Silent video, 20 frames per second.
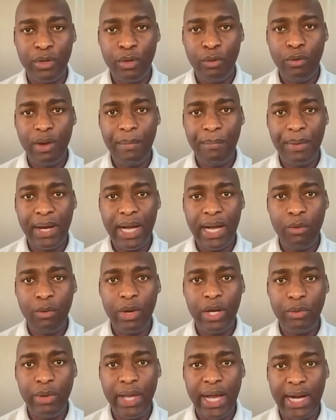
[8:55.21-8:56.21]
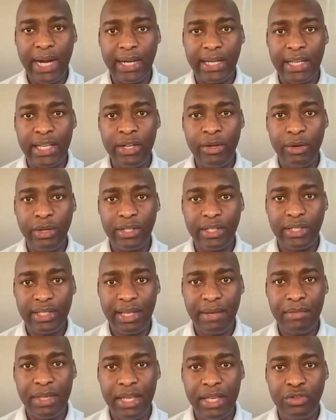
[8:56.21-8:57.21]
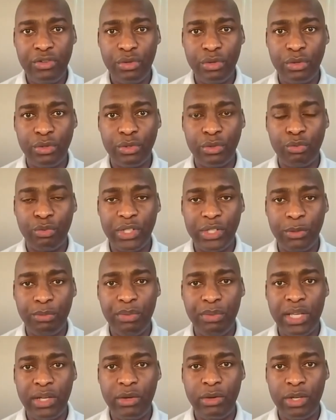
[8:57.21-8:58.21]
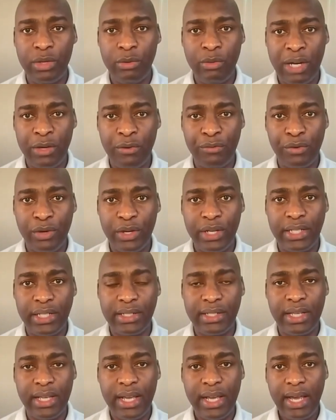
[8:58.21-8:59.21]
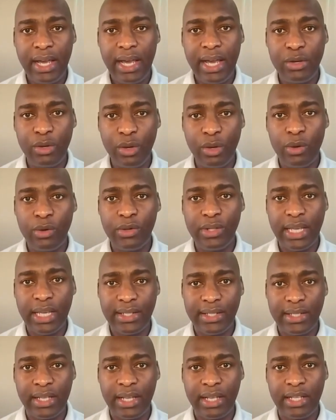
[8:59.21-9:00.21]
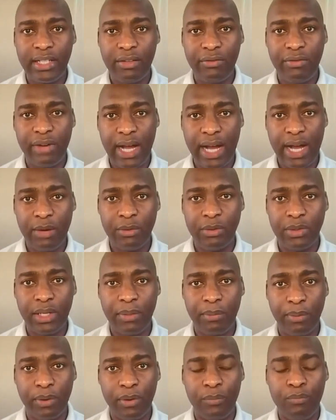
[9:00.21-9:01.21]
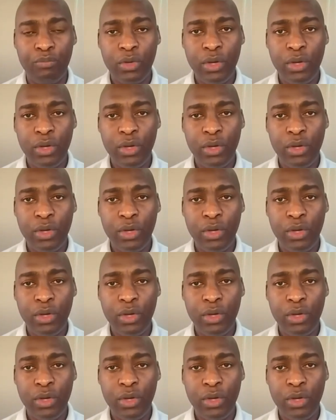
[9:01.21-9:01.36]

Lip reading: whereby when we agree on some issues, we speak in one voice and hold the executive accountable.